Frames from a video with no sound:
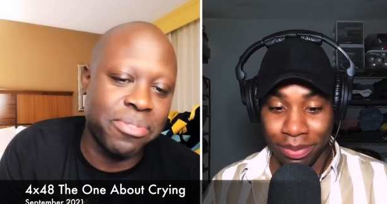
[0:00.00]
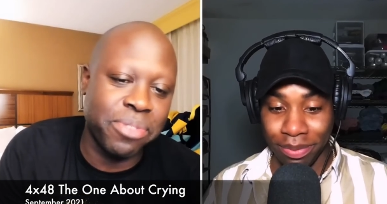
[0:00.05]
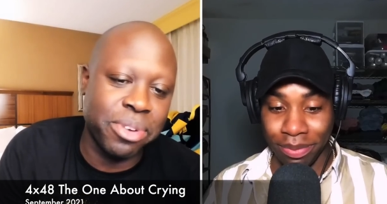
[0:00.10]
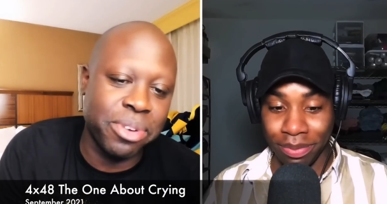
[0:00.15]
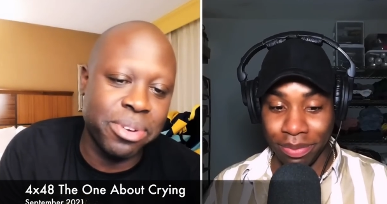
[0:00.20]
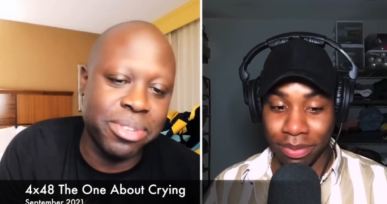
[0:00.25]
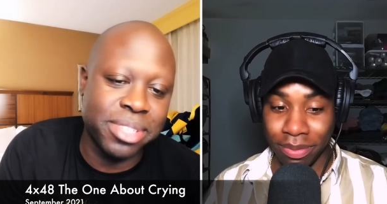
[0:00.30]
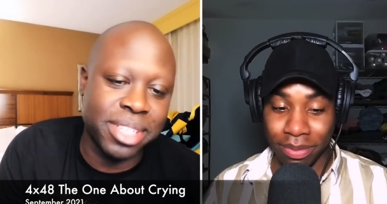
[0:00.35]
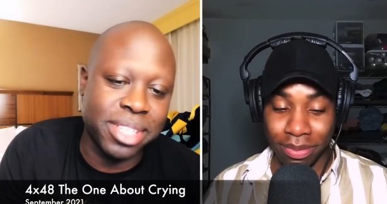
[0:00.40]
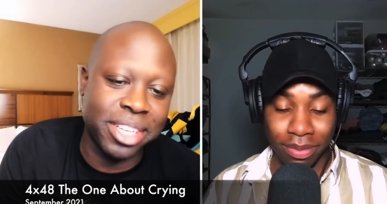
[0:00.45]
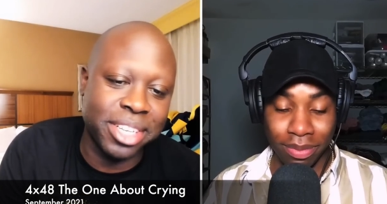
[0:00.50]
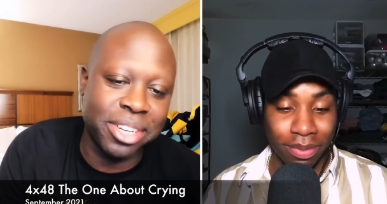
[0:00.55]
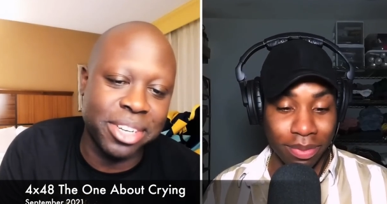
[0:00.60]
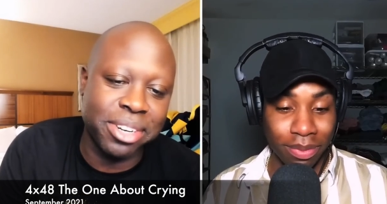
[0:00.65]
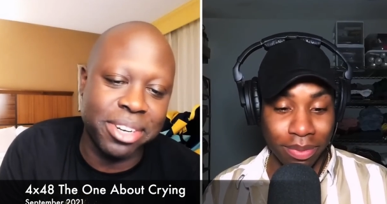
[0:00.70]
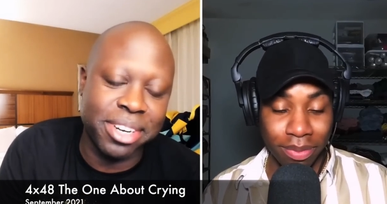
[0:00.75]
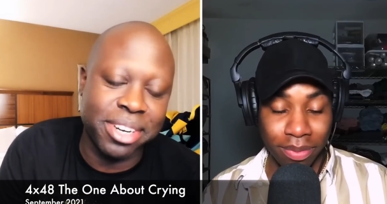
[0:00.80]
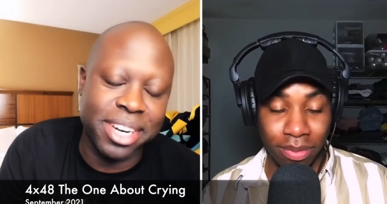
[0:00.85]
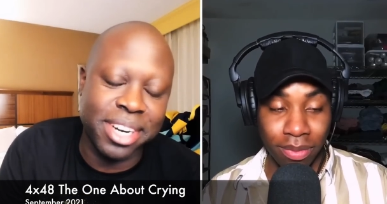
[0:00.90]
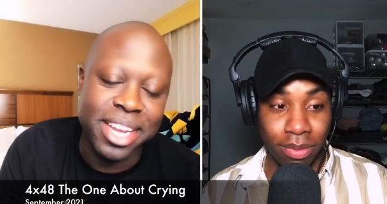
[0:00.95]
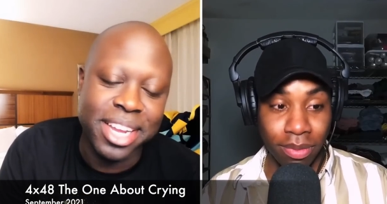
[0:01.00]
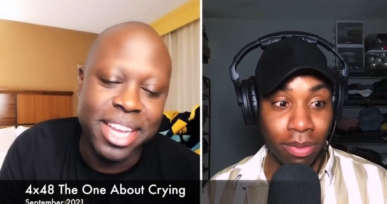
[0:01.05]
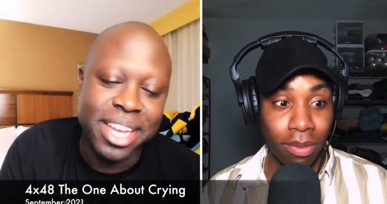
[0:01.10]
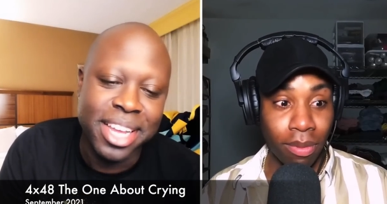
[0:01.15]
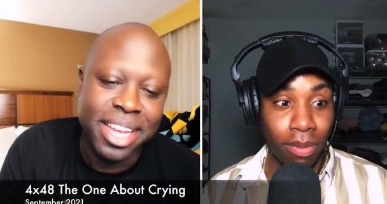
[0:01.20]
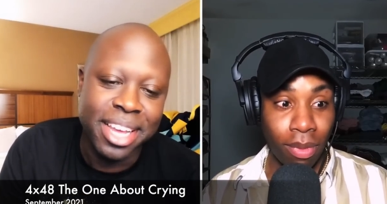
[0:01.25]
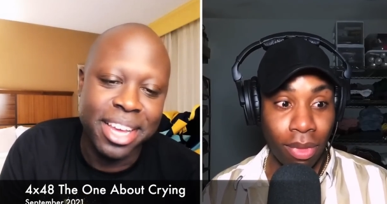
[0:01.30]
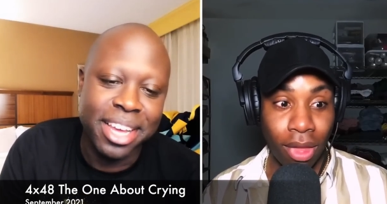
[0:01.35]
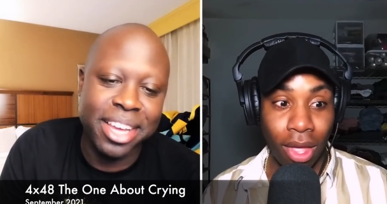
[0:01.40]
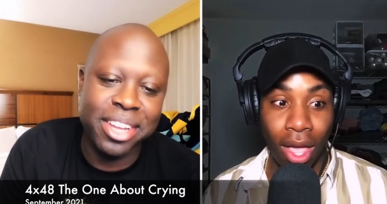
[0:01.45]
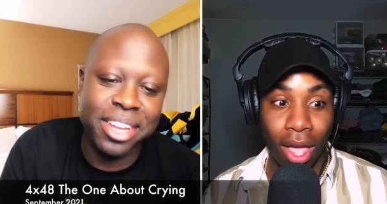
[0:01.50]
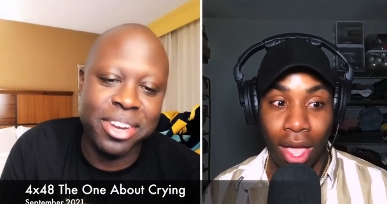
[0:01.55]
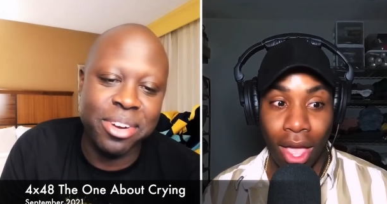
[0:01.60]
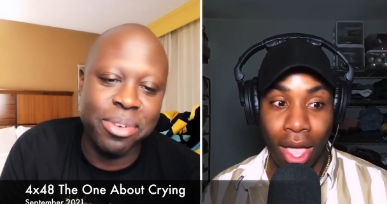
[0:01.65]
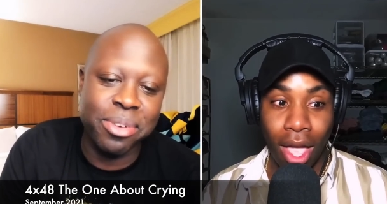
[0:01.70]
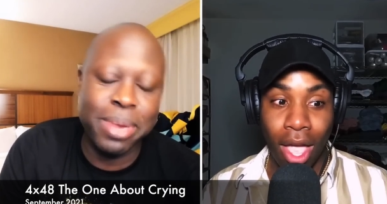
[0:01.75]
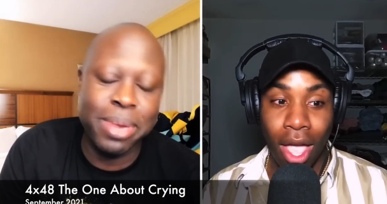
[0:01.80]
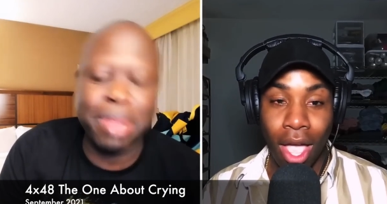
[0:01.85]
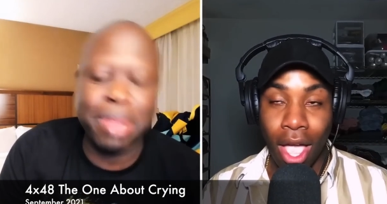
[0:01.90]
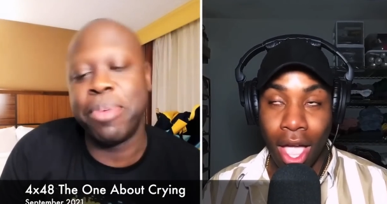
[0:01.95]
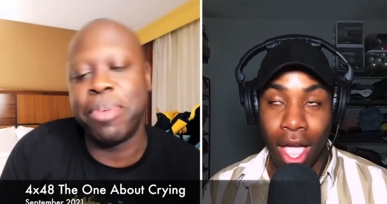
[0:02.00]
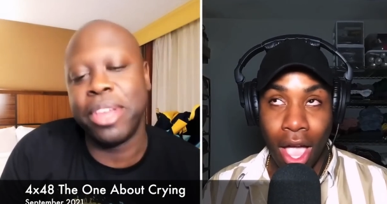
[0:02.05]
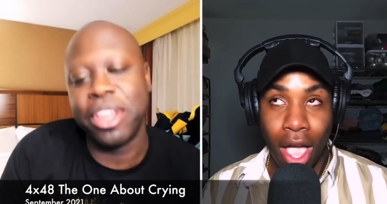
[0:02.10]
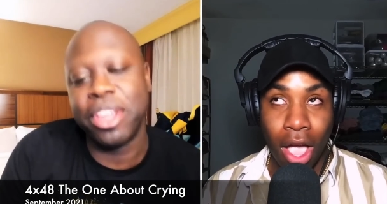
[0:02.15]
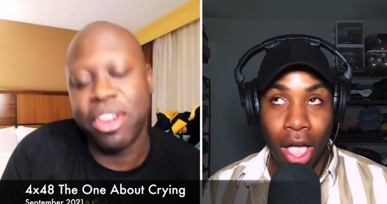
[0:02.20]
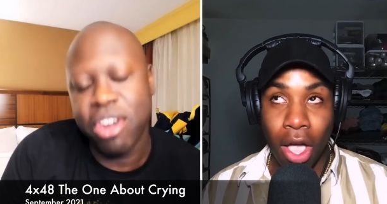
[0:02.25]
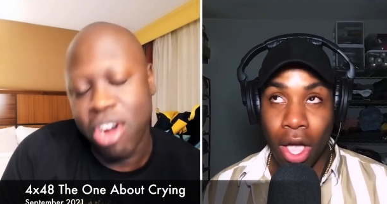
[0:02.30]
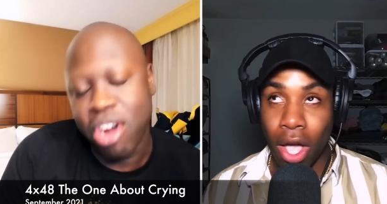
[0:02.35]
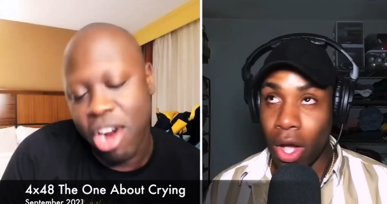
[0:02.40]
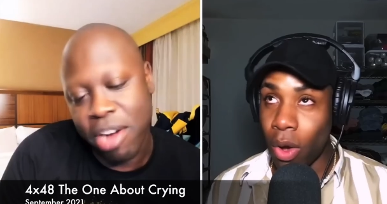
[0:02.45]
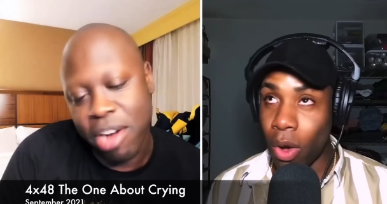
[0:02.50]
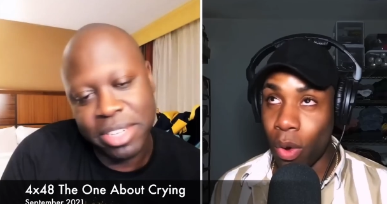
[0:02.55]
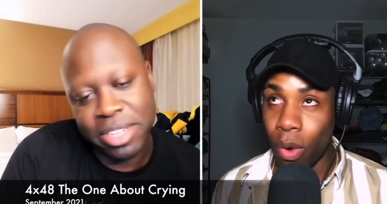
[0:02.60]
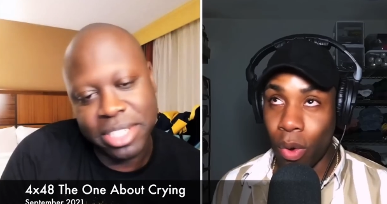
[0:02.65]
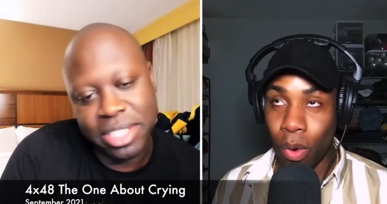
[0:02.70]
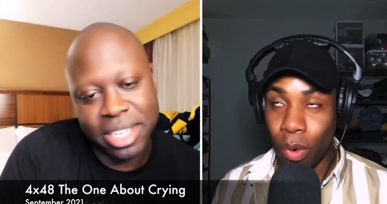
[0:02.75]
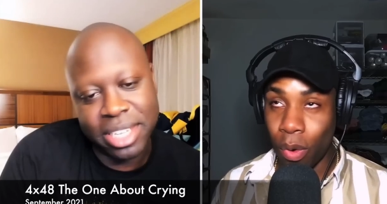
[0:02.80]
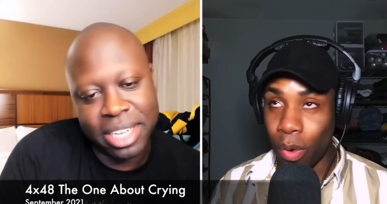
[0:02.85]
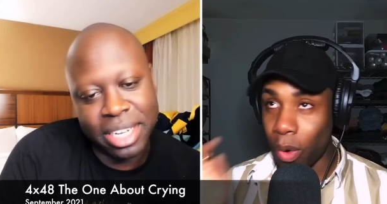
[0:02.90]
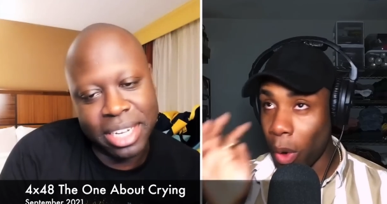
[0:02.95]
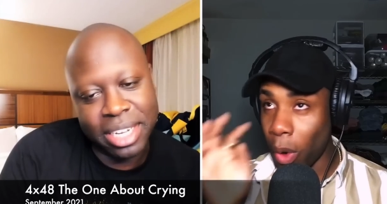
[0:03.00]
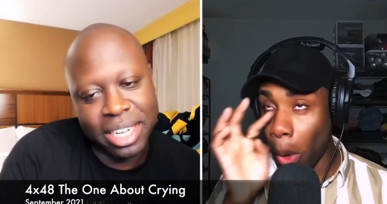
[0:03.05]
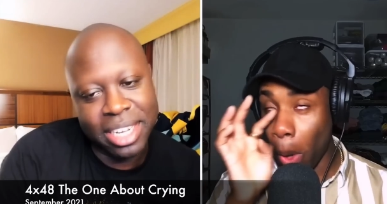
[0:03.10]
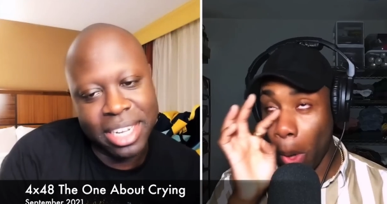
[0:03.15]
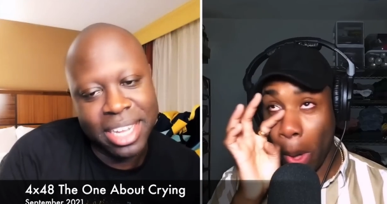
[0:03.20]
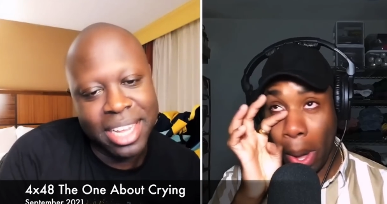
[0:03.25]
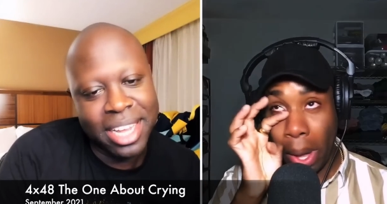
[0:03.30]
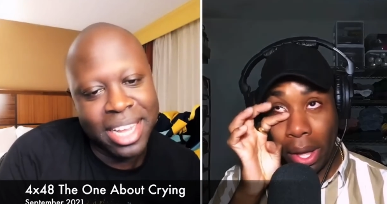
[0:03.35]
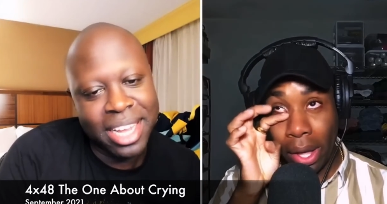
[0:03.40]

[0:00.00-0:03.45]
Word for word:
Speaker 1: fruits in your in your reaping, You're harvesting.